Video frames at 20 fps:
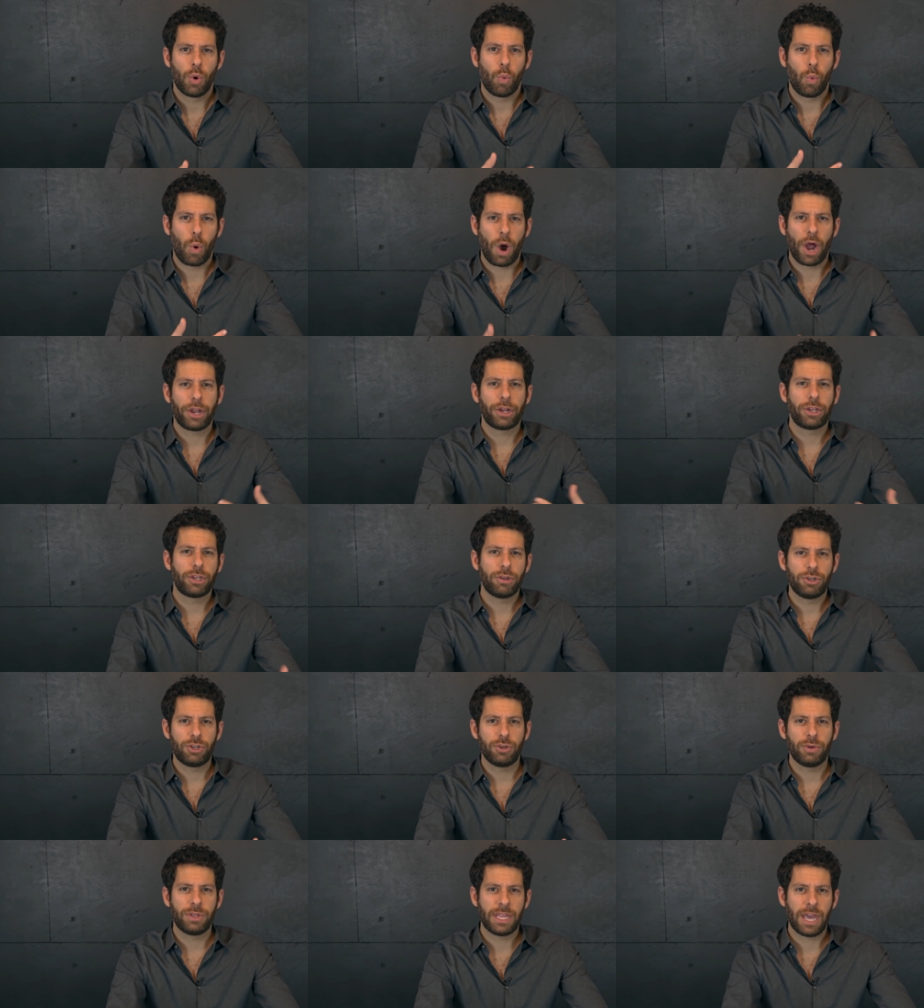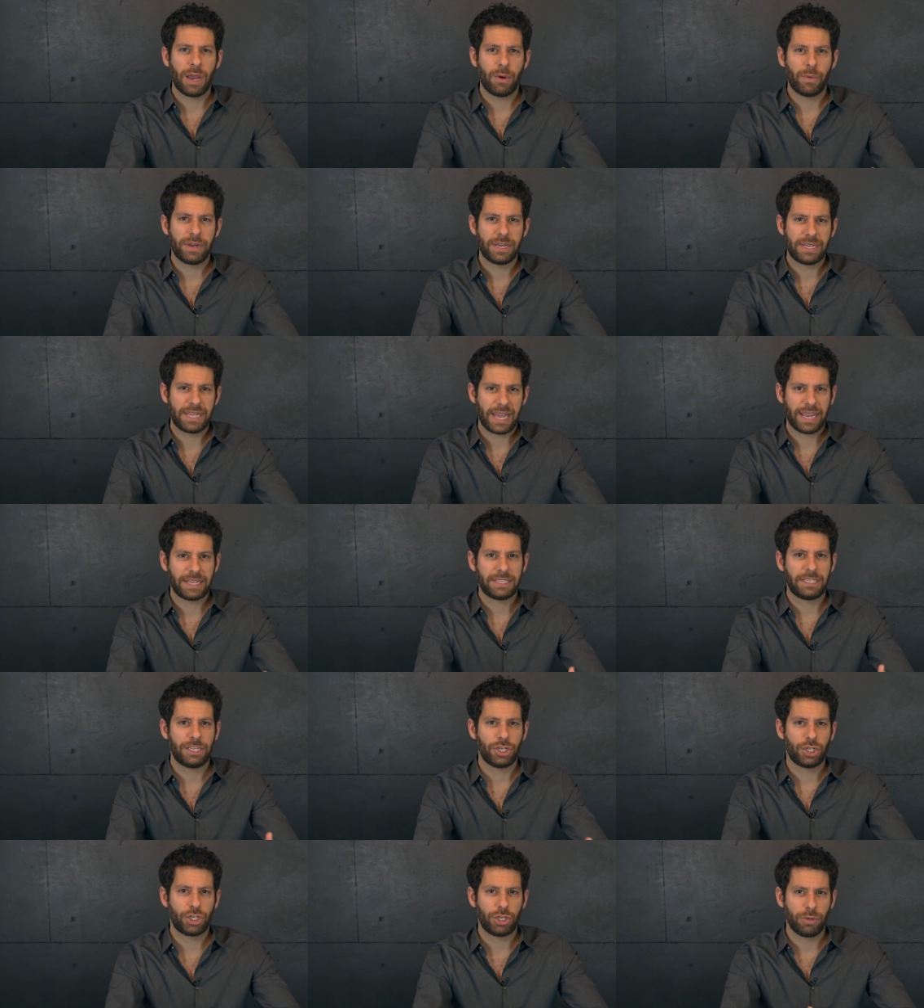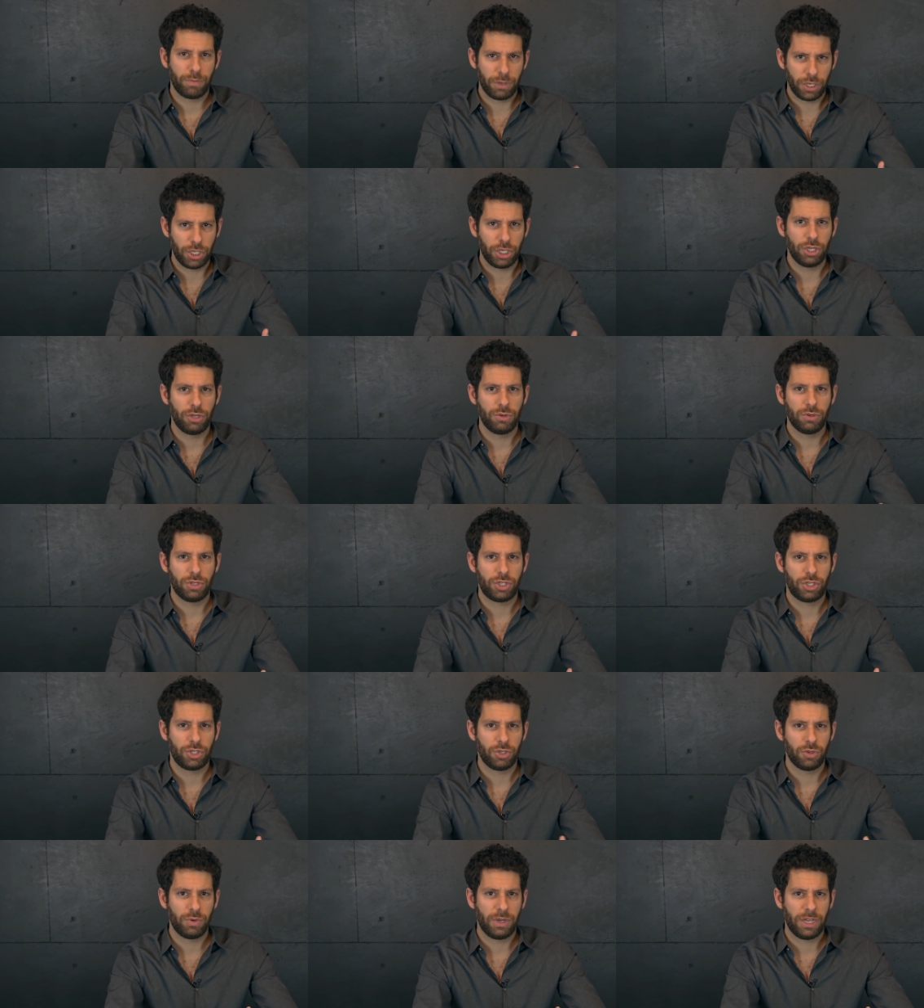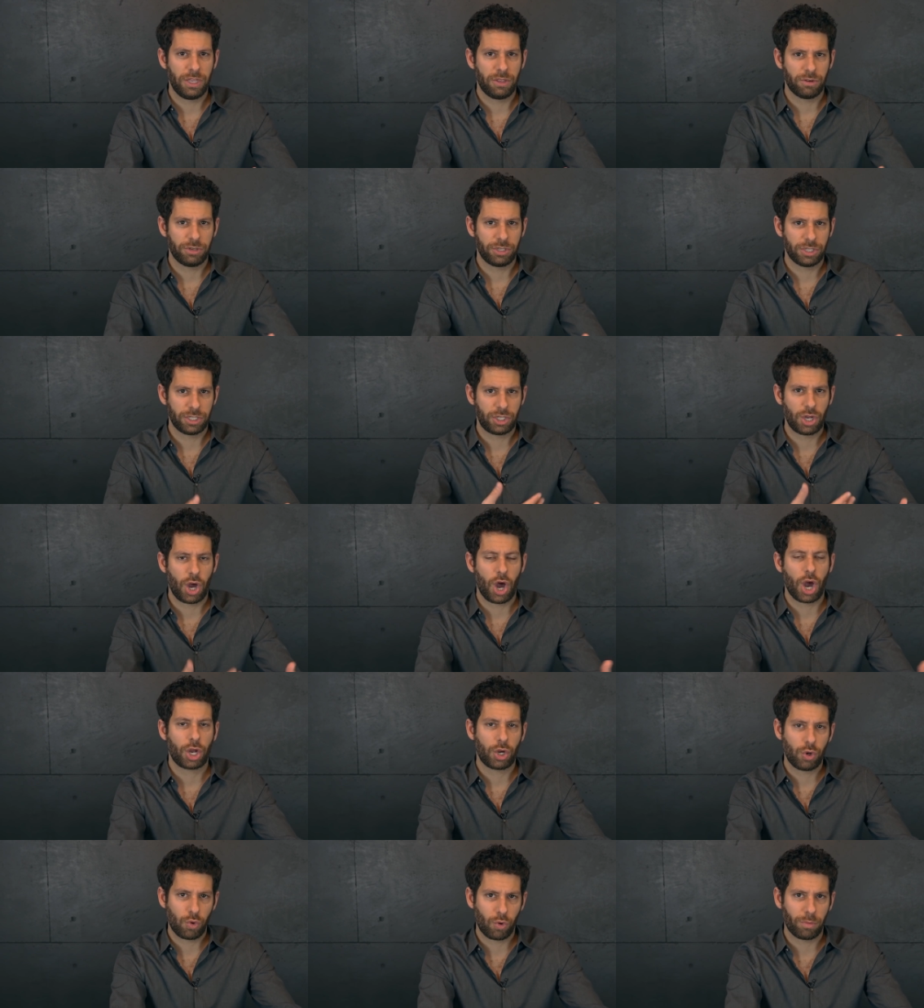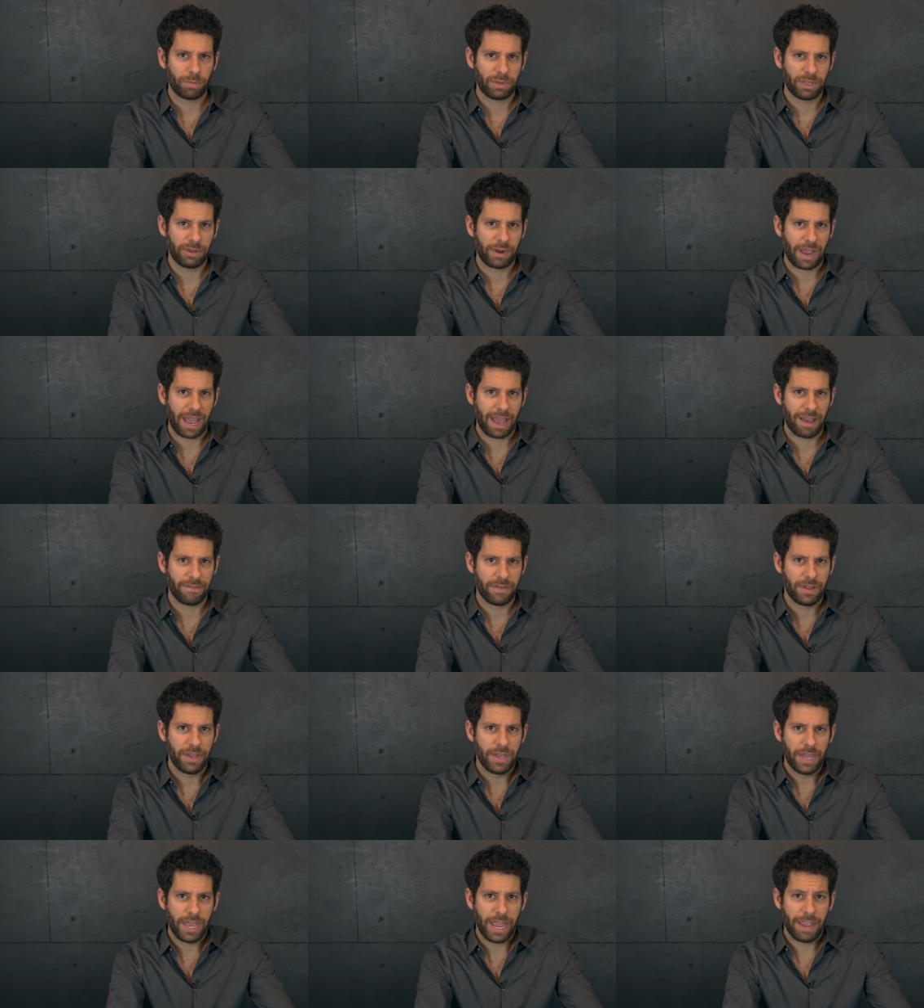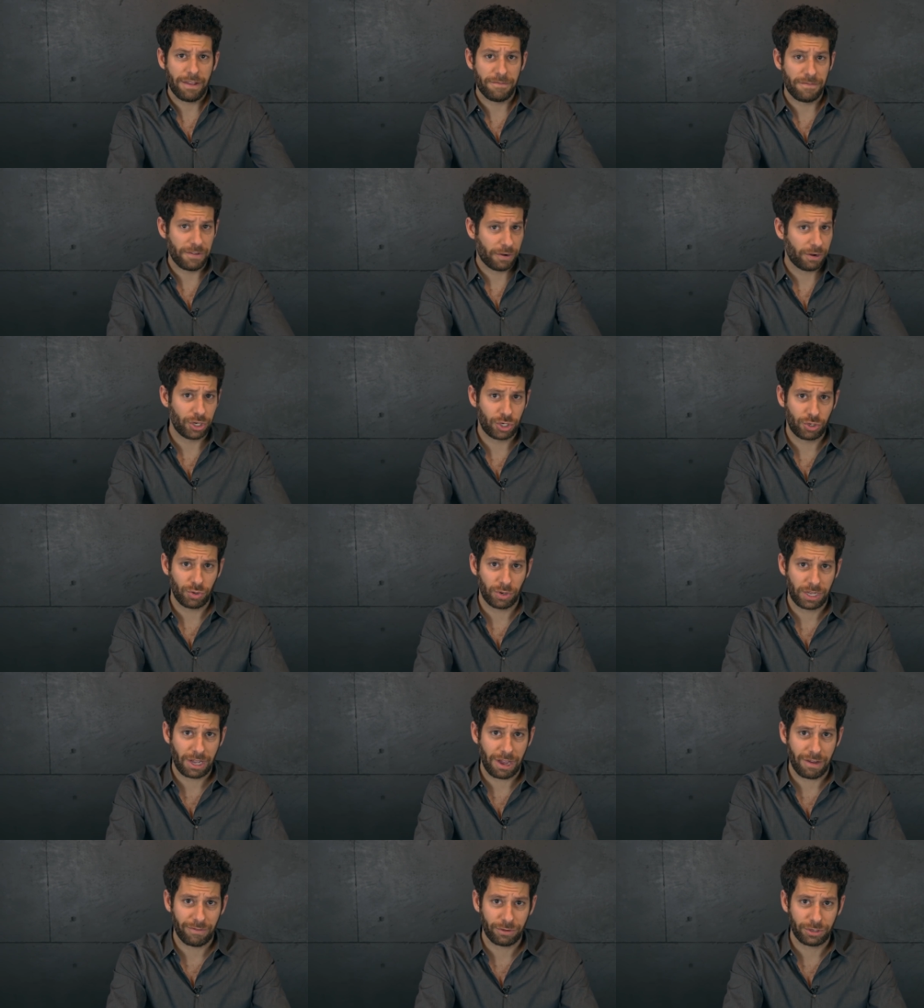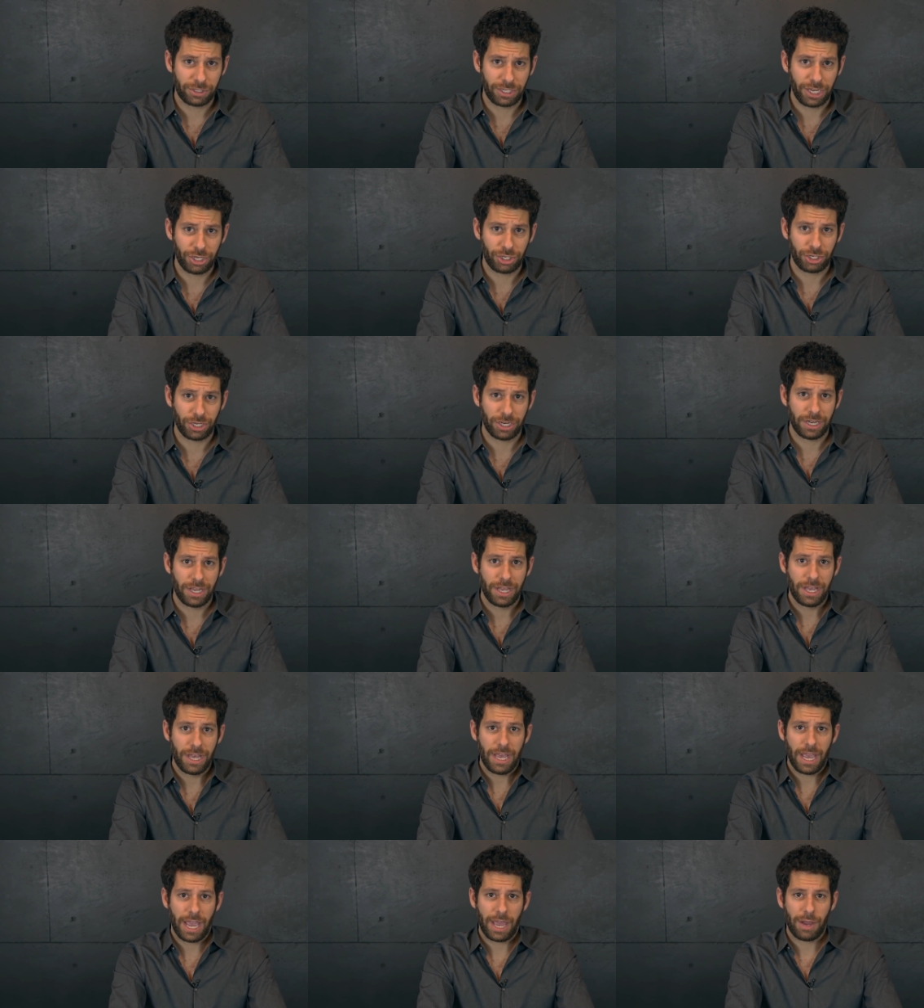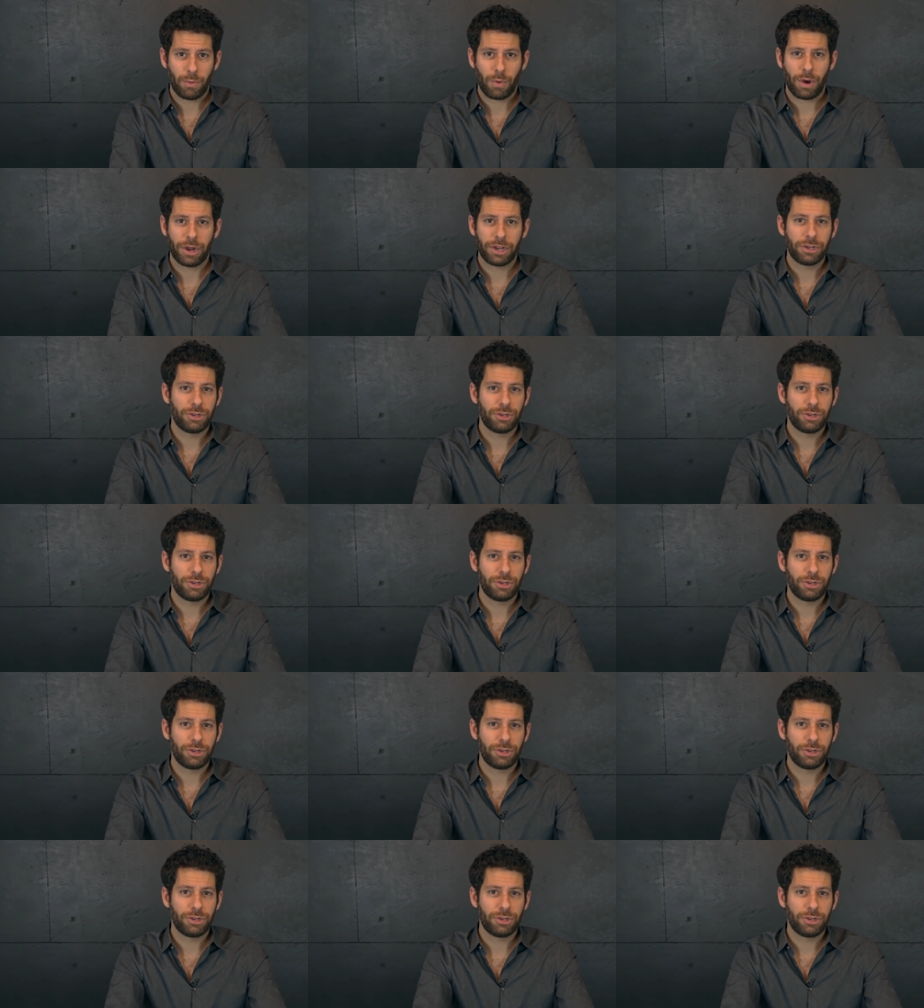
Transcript: why are you doing that when texting should be used to either just talk normally or have a very short conversation? And why are